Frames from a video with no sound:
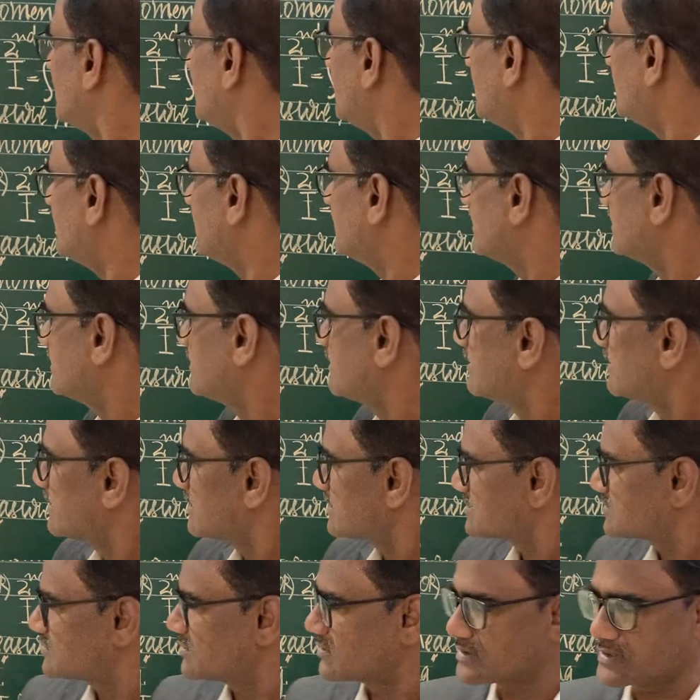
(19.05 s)
And let
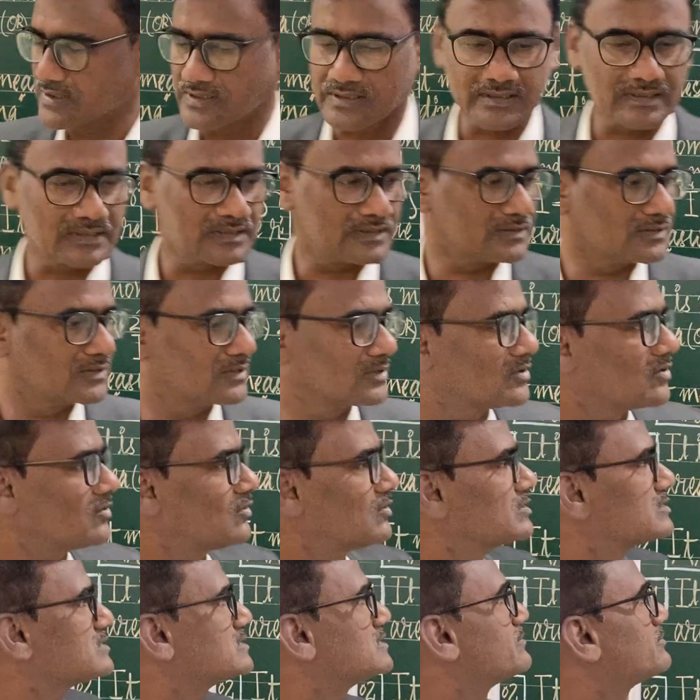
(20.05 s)
us look at the
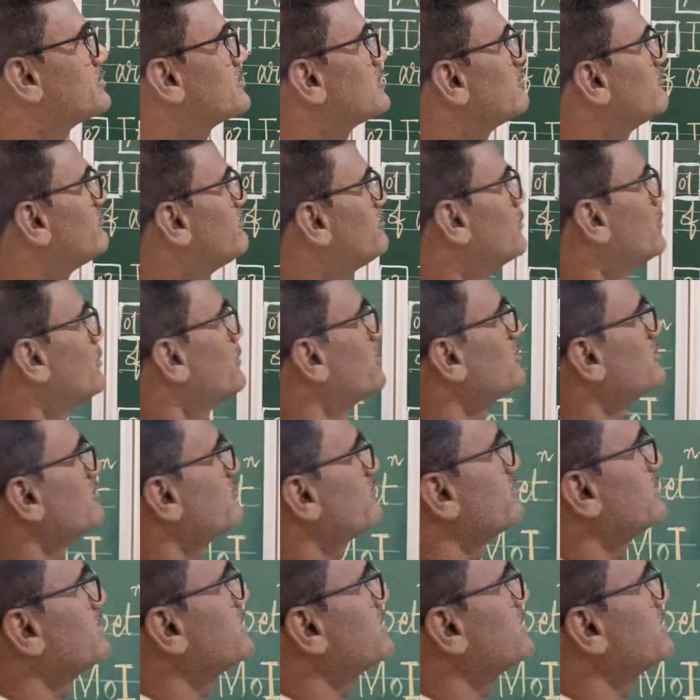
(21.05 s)
concept of moment of